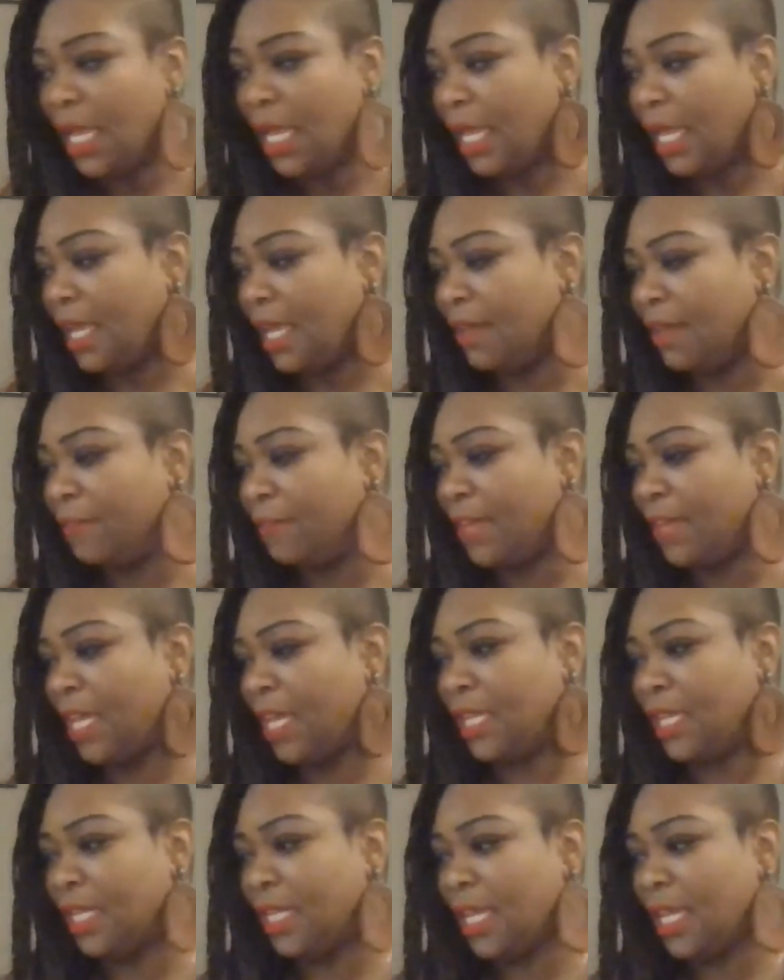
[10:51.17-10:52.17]
If
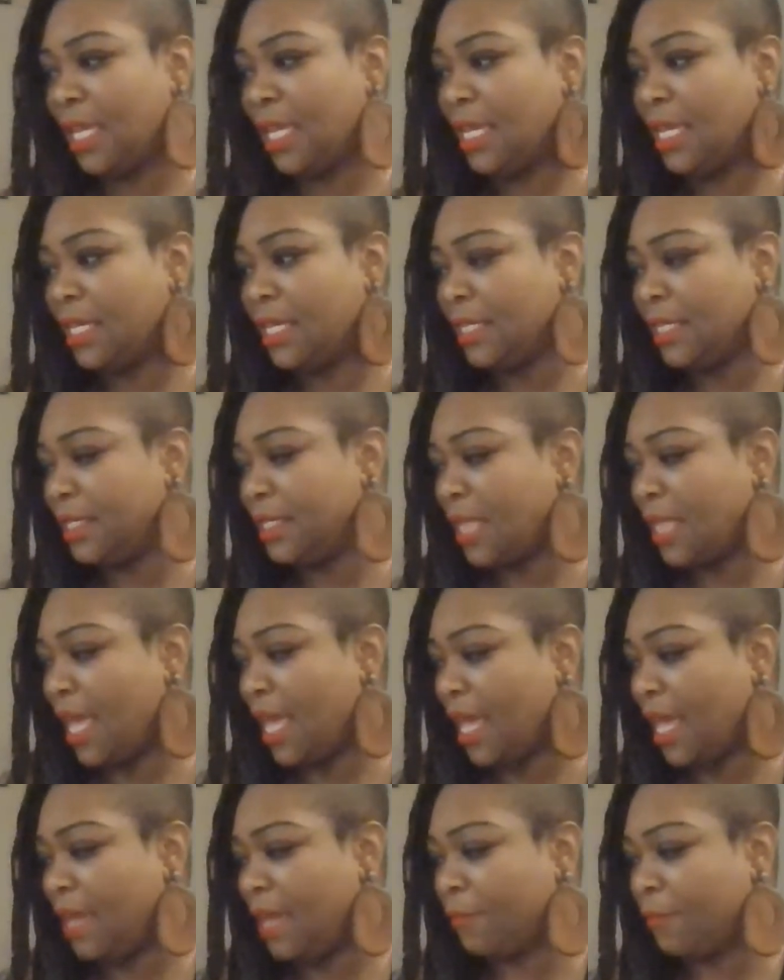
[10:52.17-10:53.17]
it is
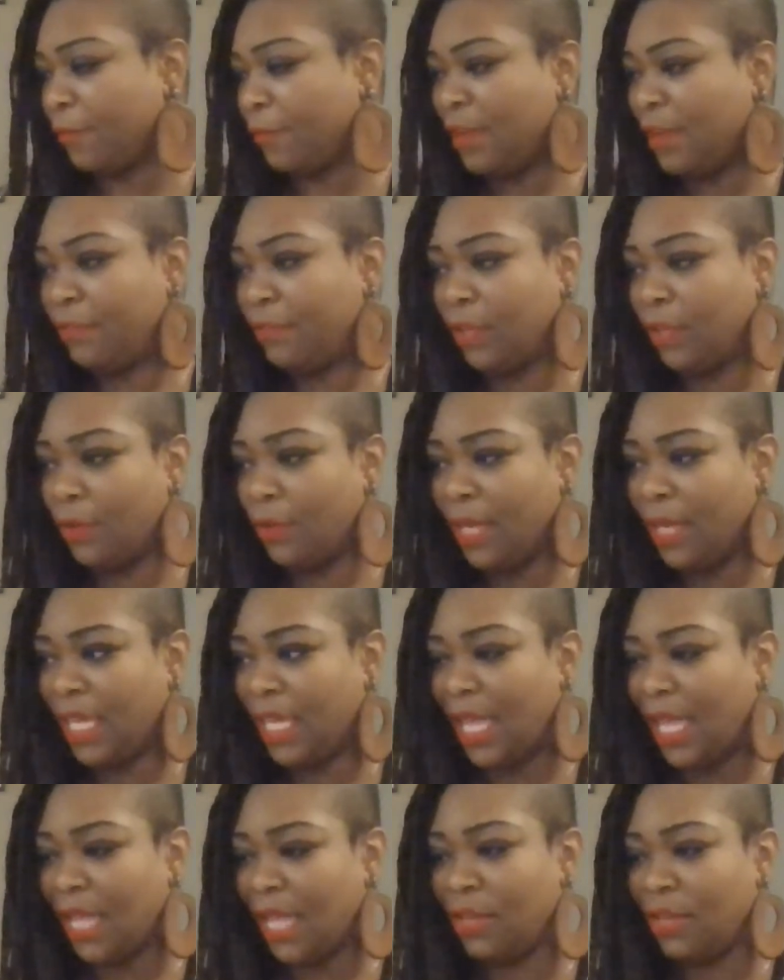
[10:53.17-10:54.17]
a free-flowing
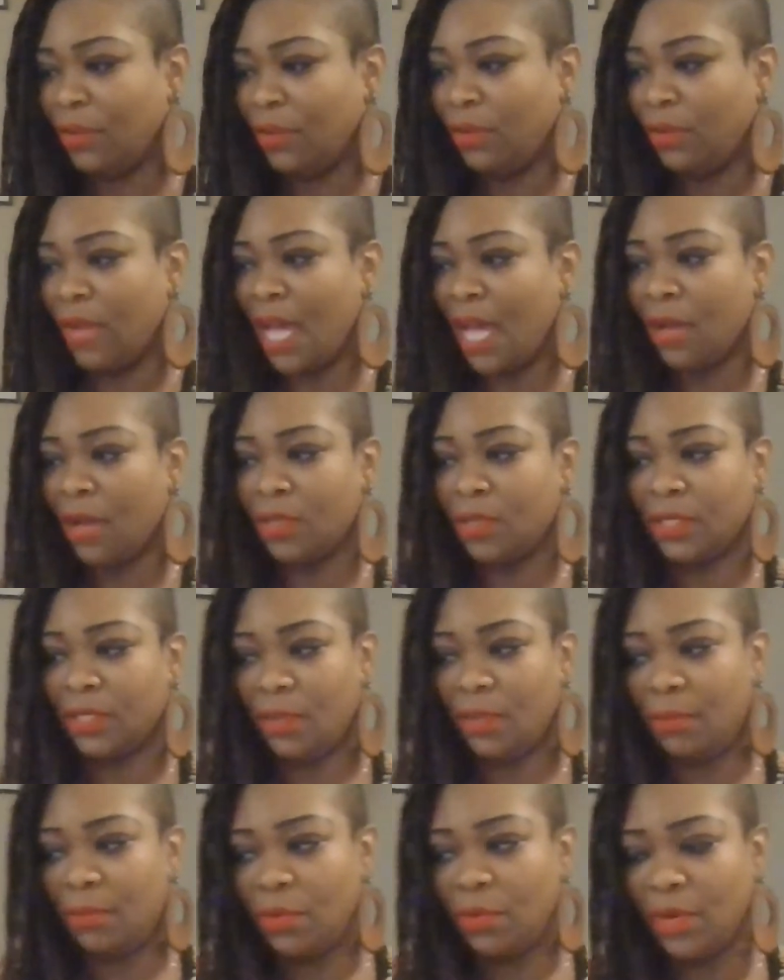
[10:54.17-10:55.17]
candle, I
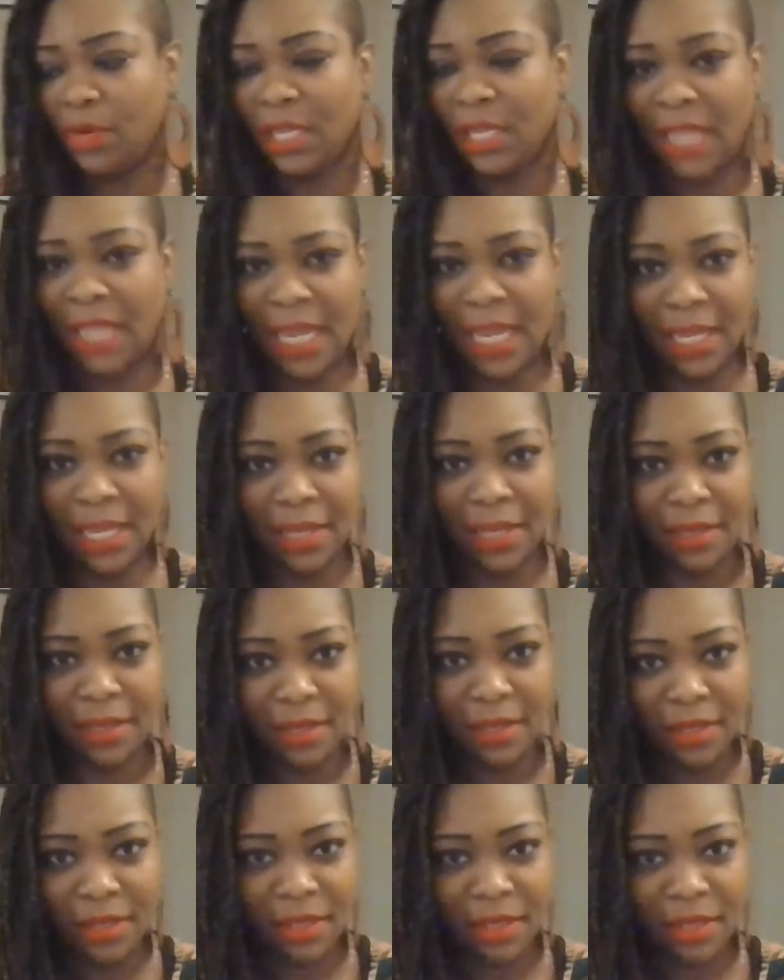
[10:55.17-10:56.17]
also pour like a
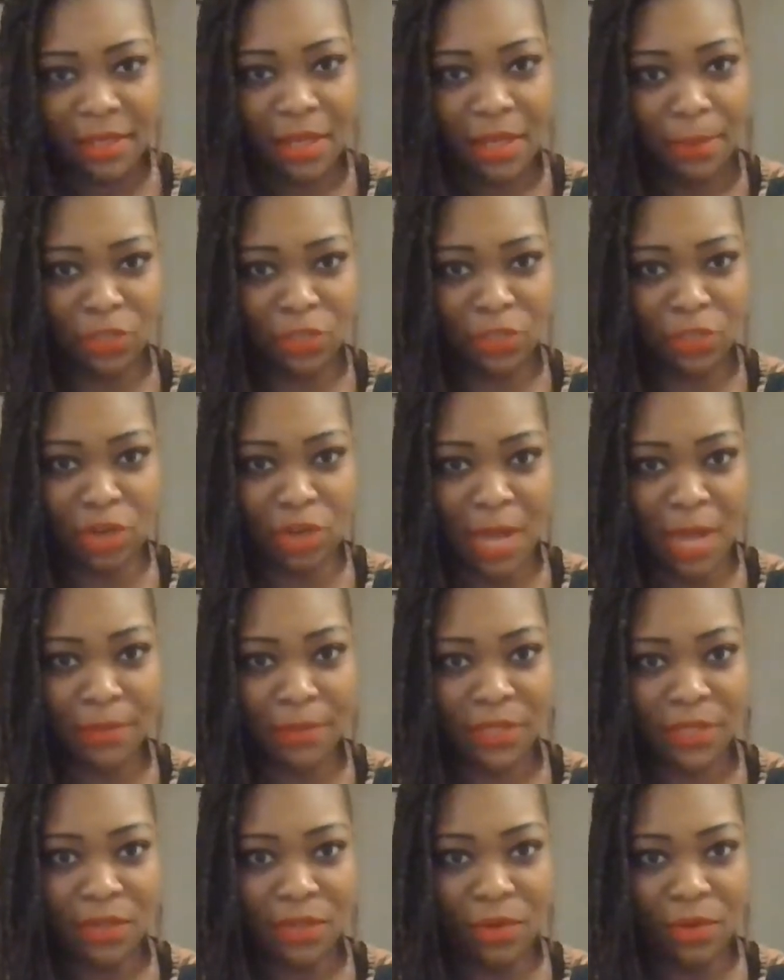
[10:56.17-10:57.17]
couple of
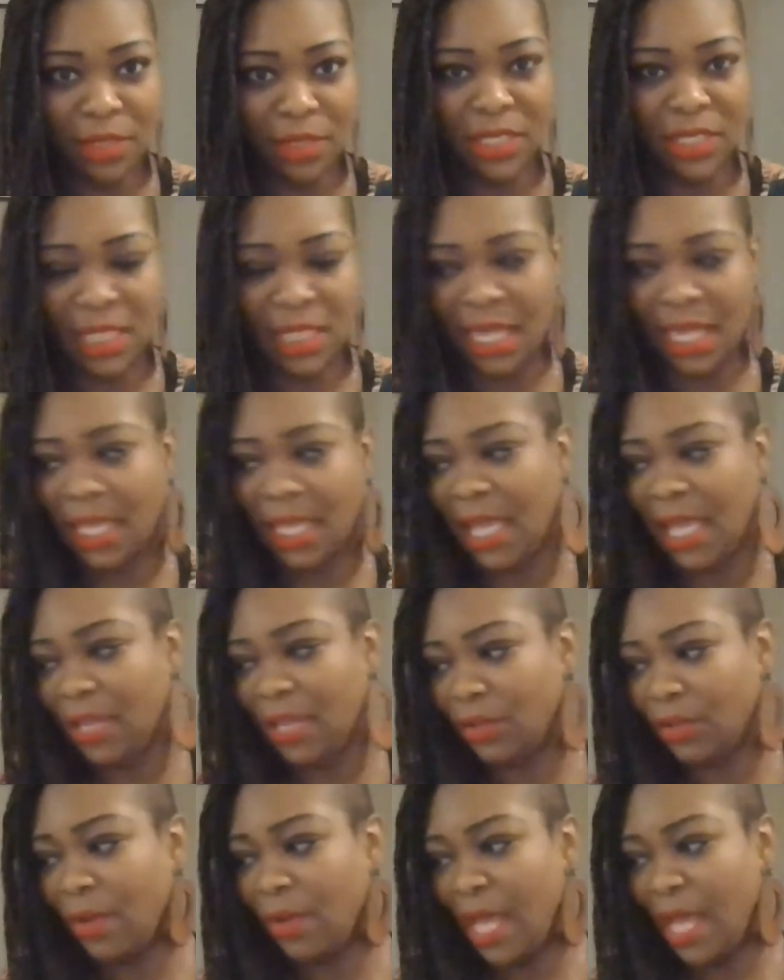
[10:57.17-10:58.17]
drops onto that
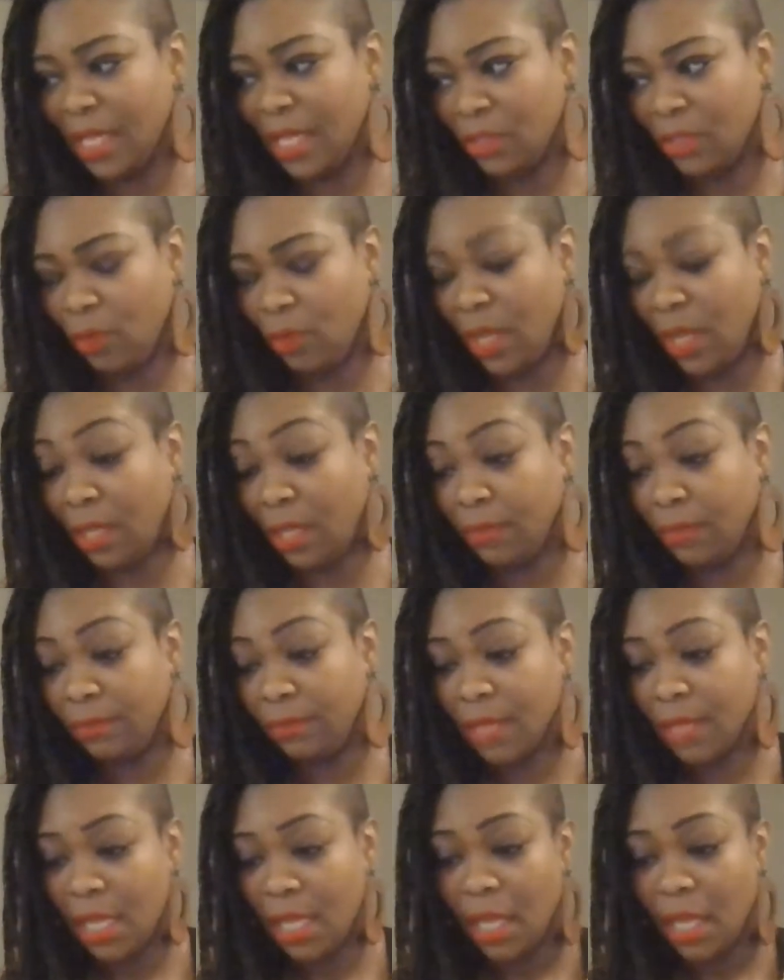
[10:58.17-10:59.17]
candle as well.
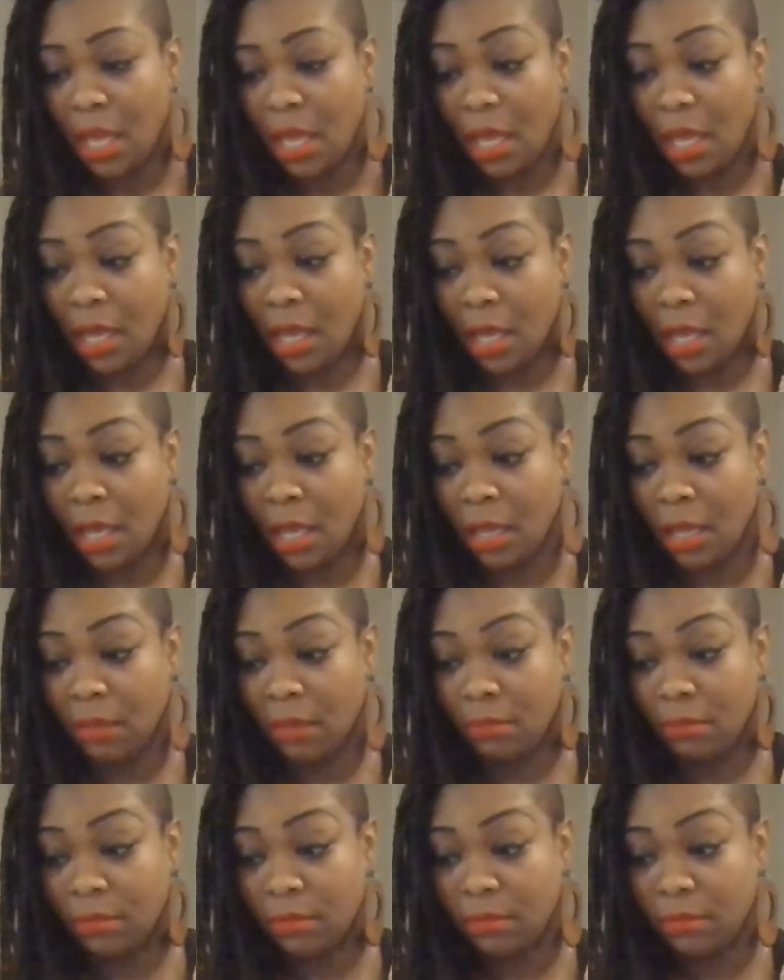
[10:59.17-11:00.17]

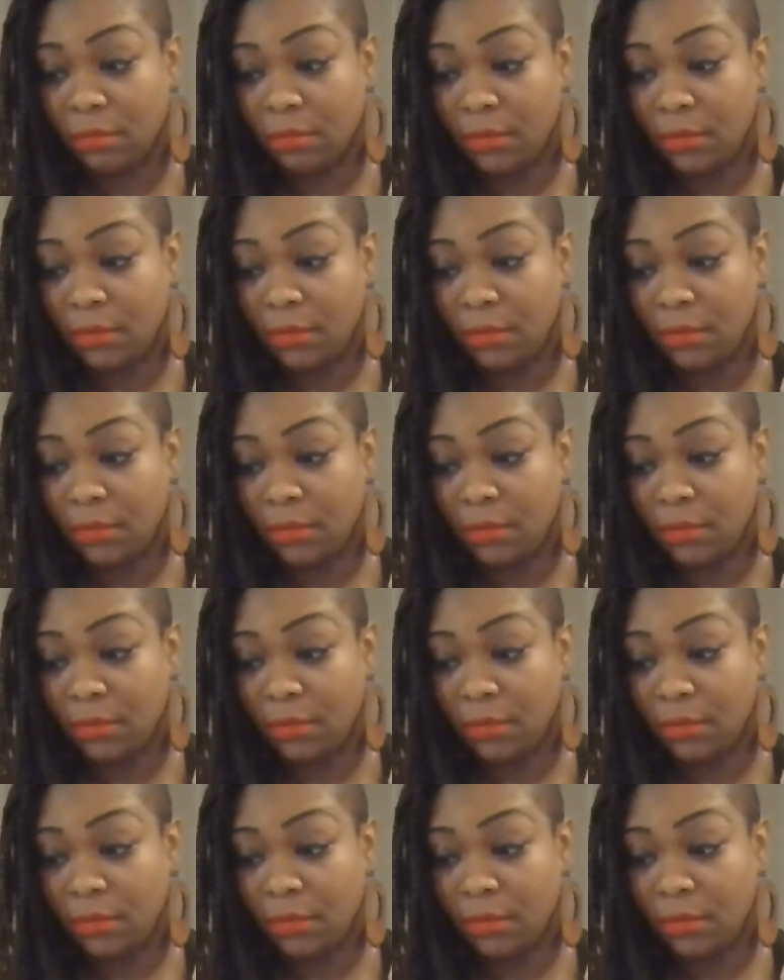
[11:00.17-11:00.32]
Um,